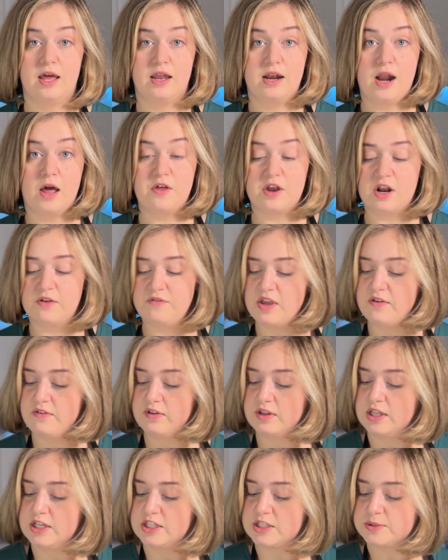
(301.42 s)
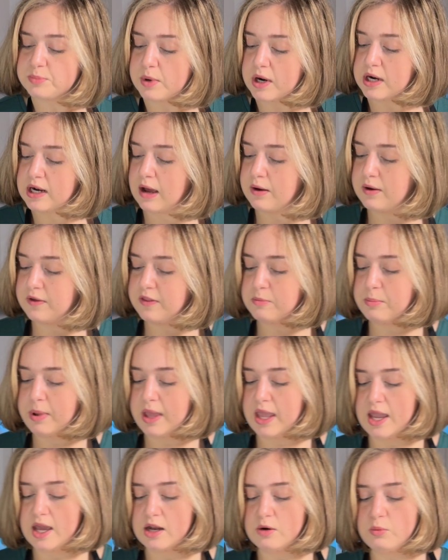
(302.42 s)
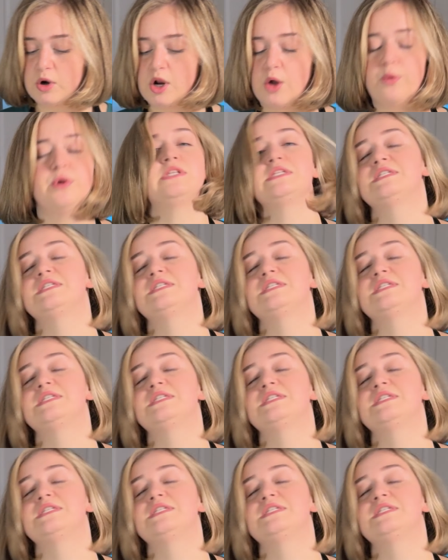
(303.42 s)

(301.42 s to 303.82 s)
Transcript: Now that I've evenly spread it out in the pan, we're going to